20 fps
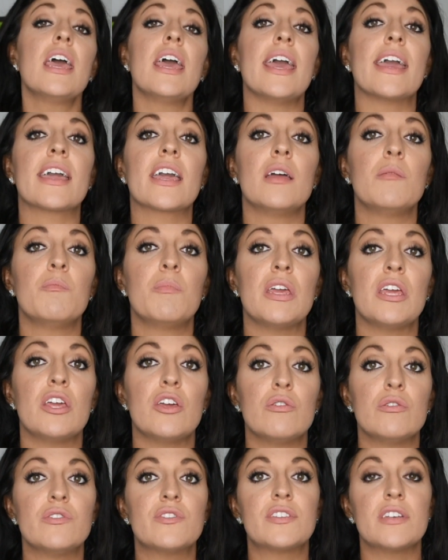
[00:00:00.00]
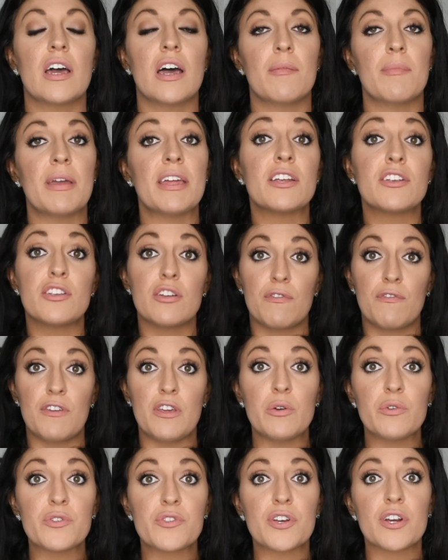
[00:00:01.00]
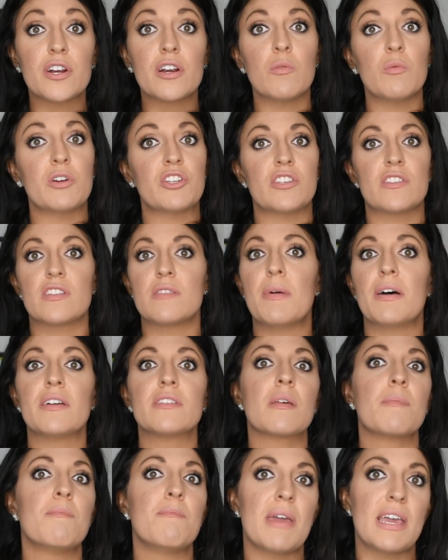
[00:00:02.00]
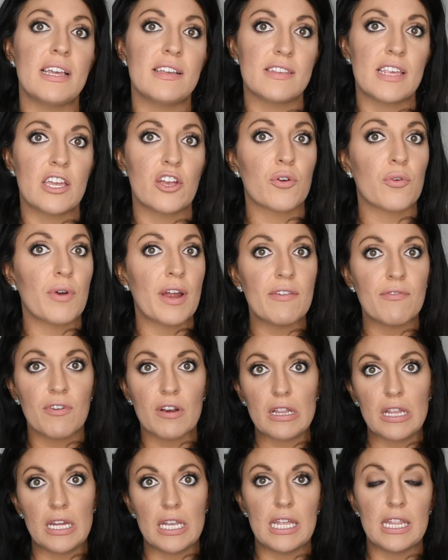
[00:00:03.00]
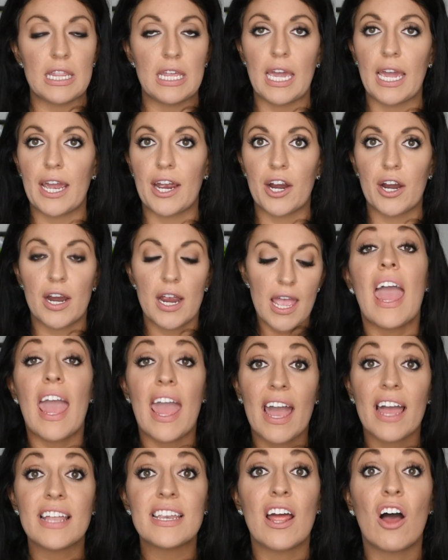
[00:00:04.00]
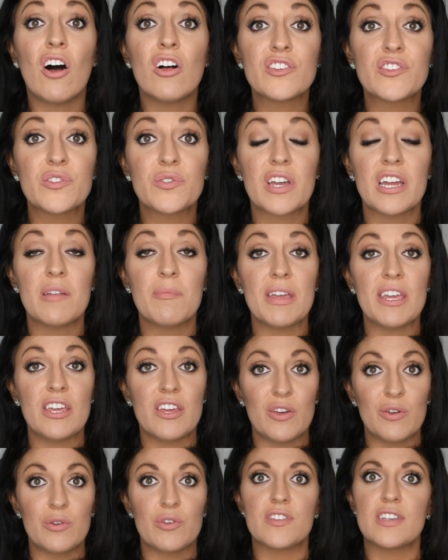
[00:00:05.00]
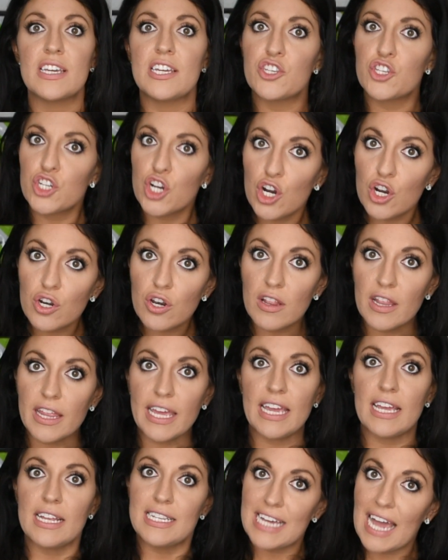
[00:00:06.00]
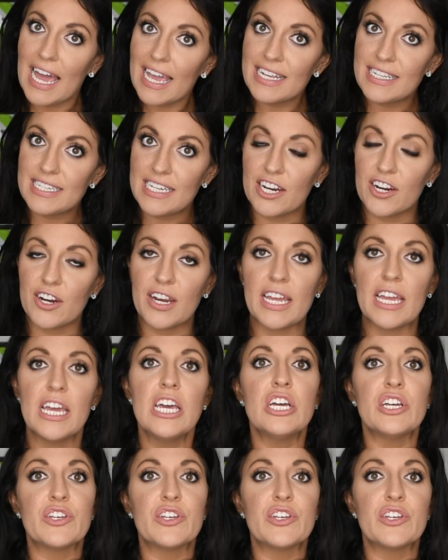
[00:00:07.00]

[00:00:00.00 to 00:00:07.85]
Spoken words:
It can be used in a diffuser, which smells amazing, great for cleaning the air. And it also can be used internally, dietary.